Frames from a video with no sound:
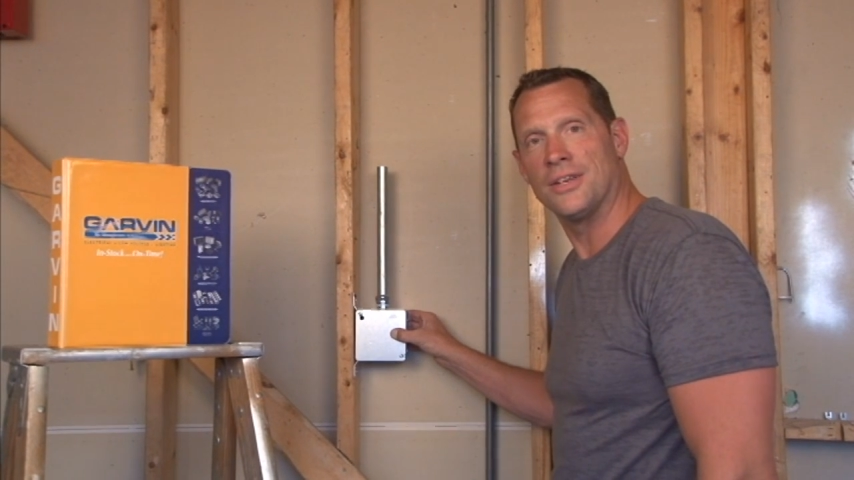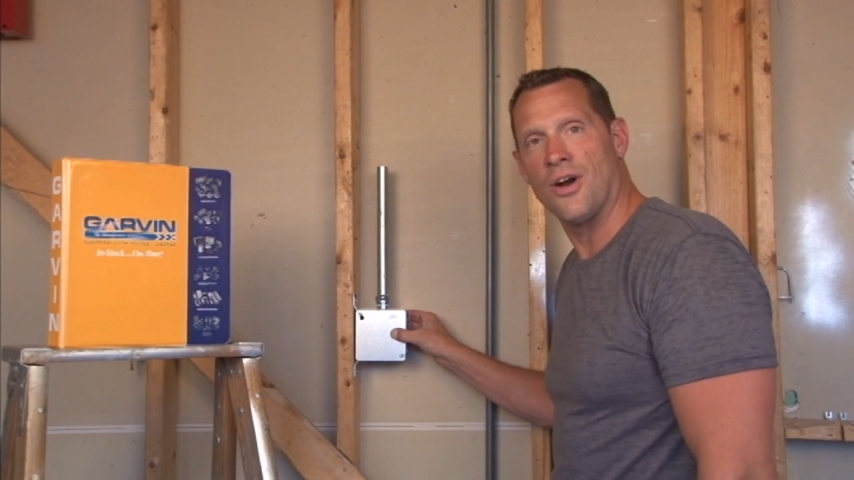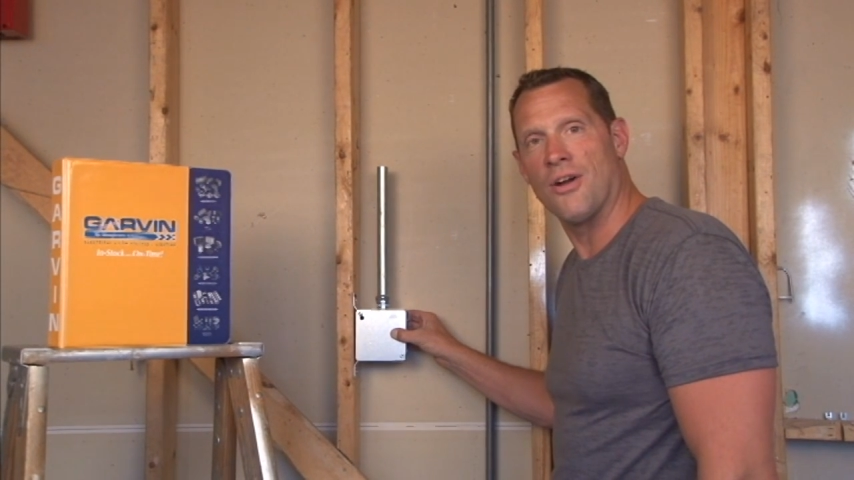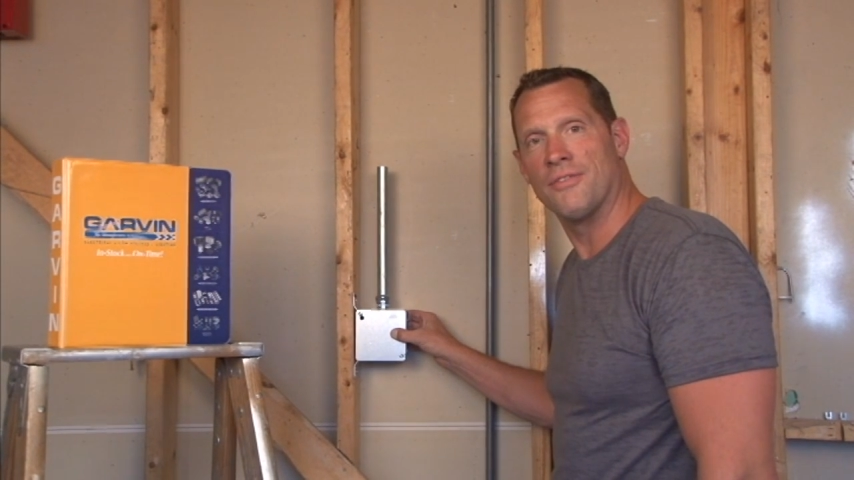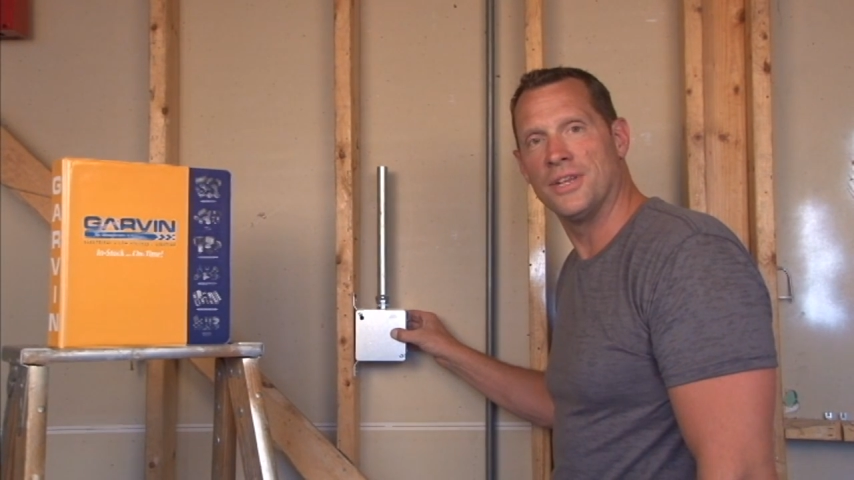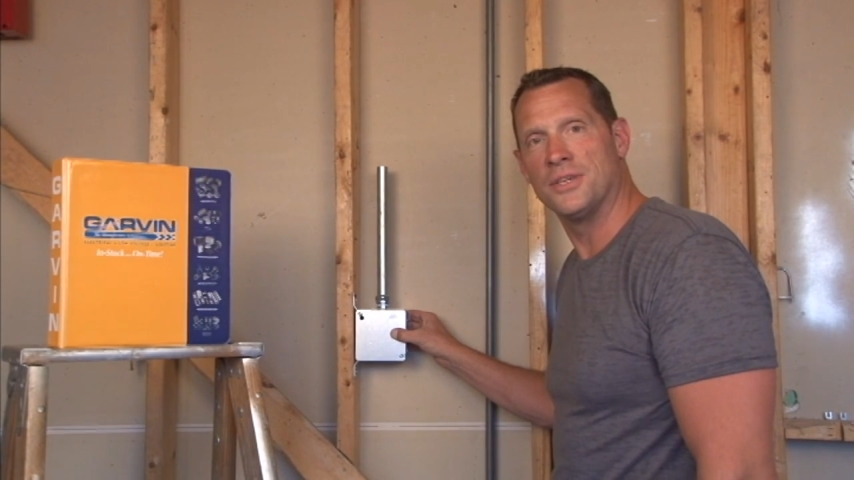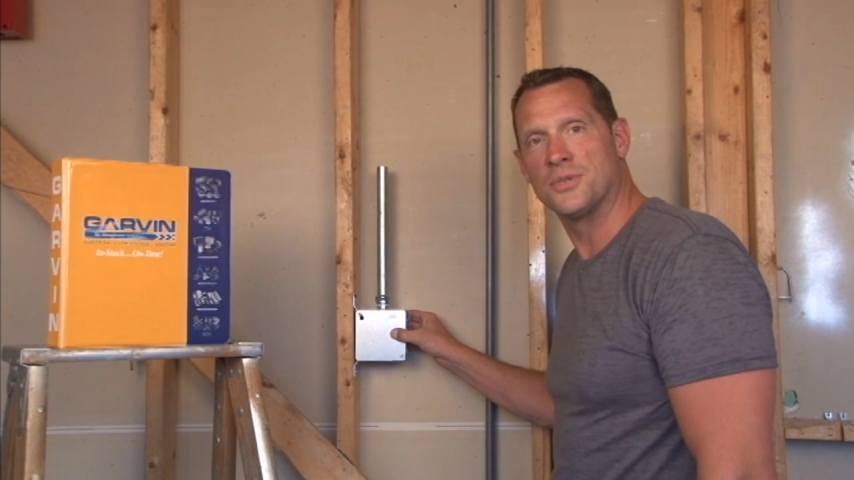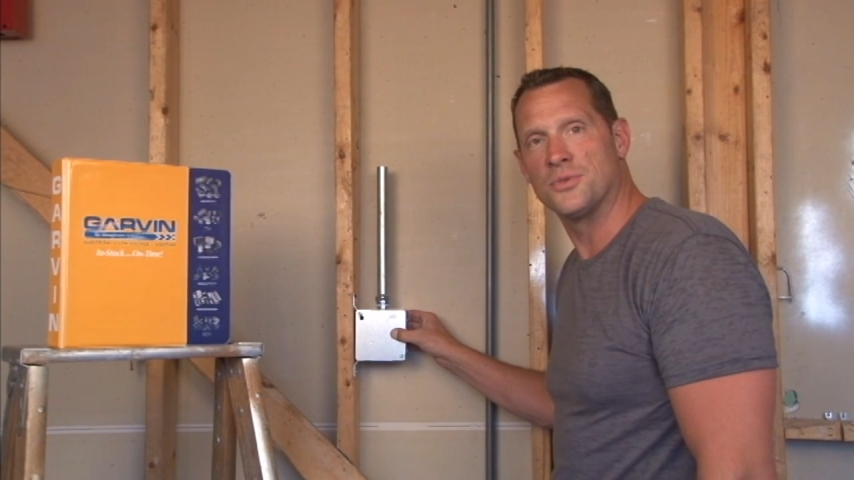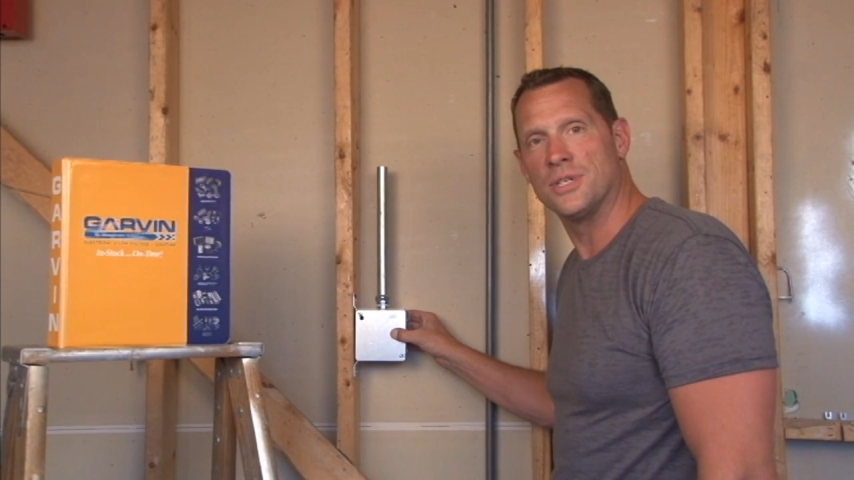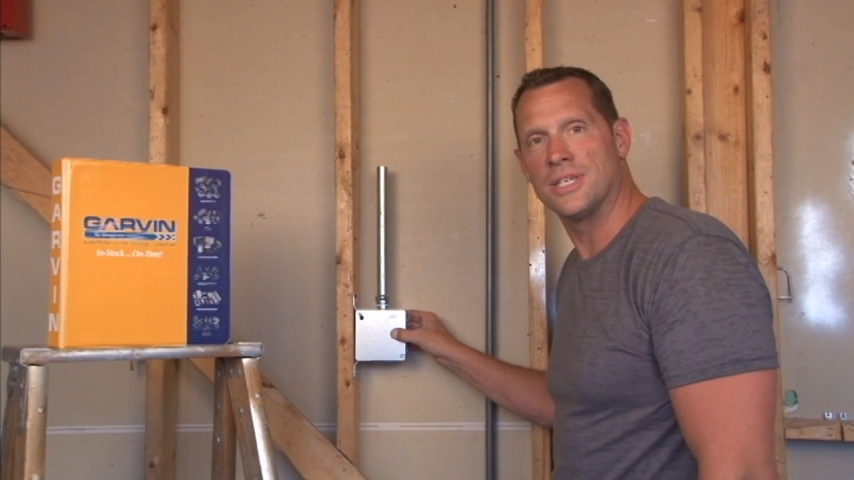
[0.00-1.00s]
at
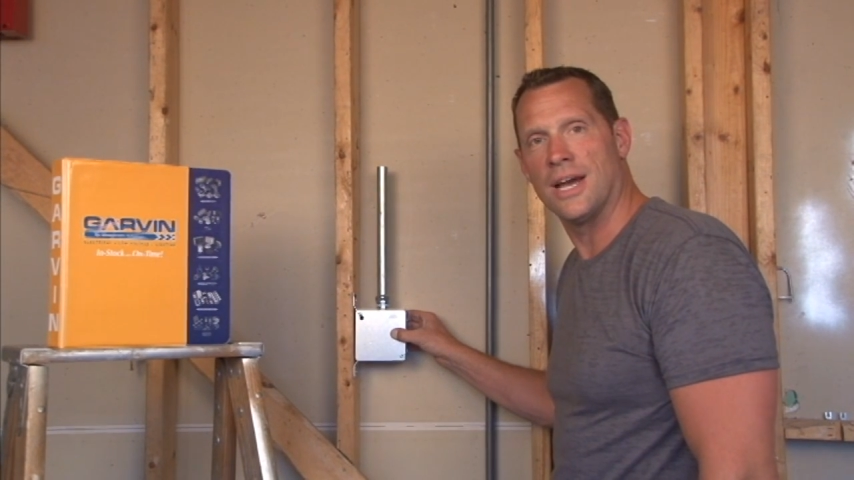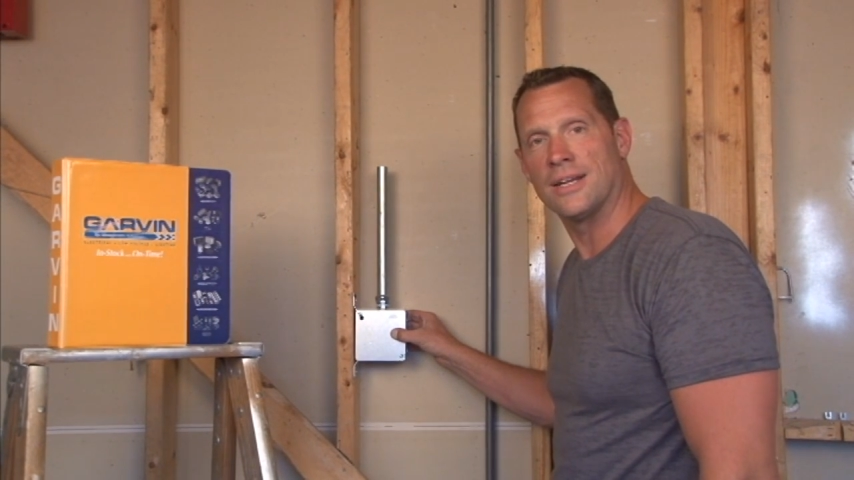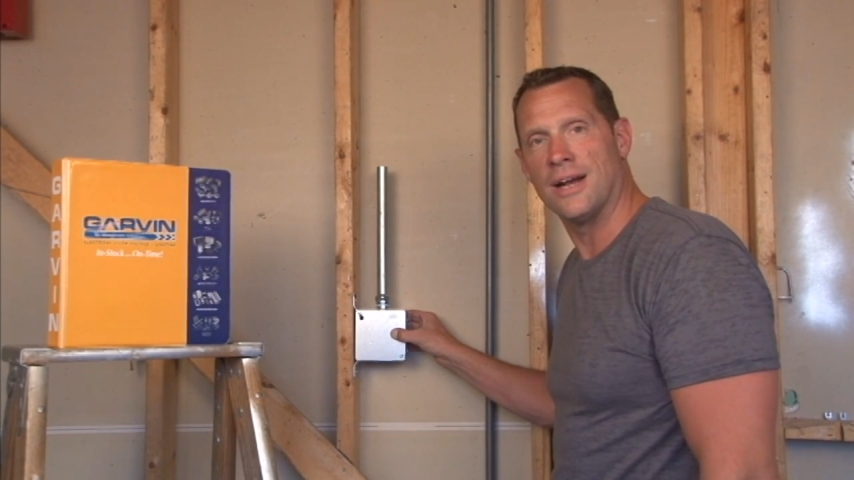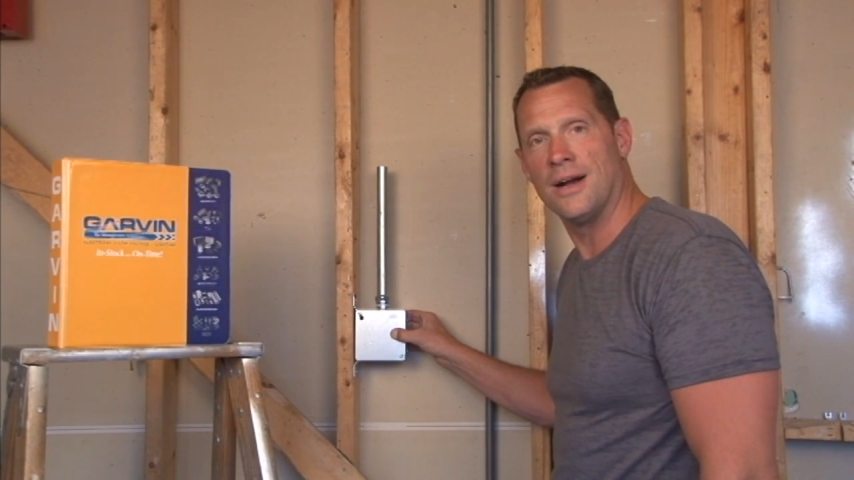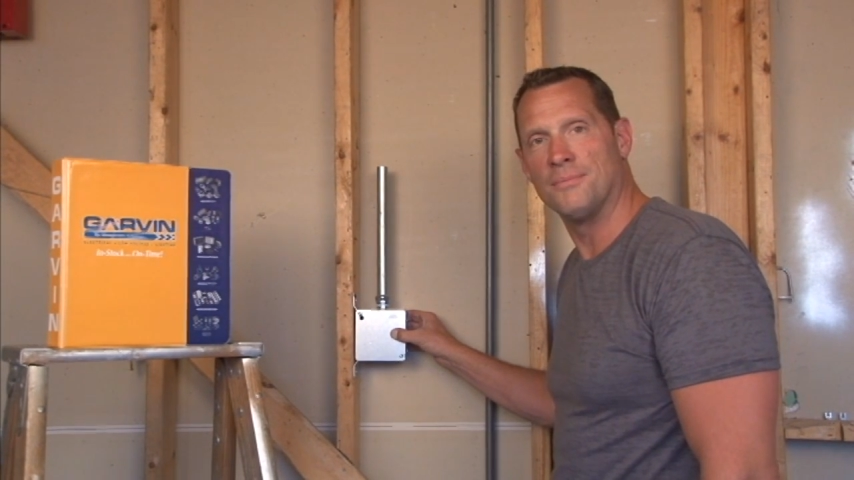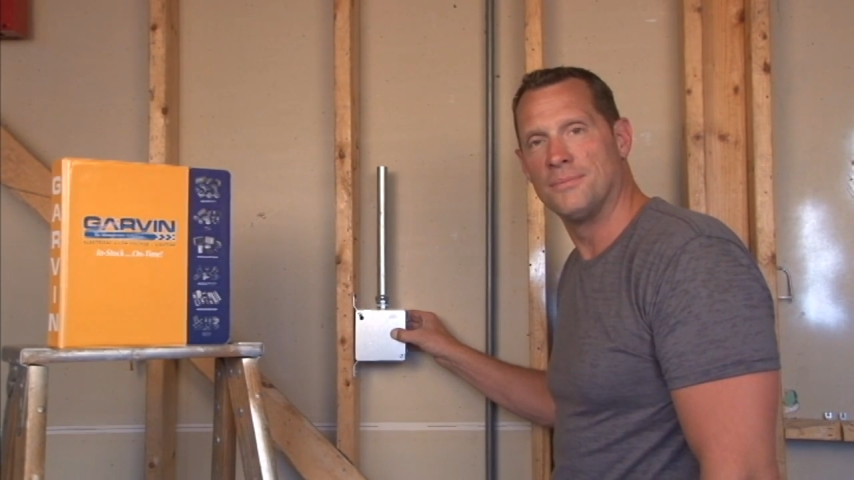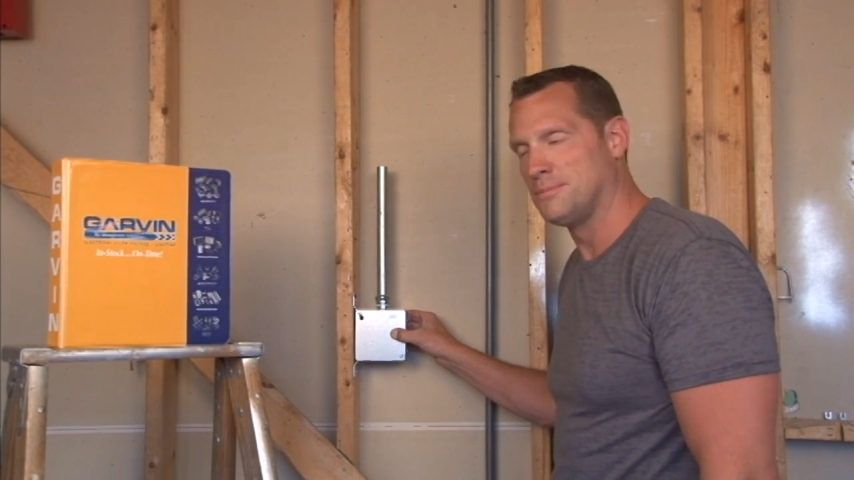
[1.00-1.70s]
garvinindustries.com.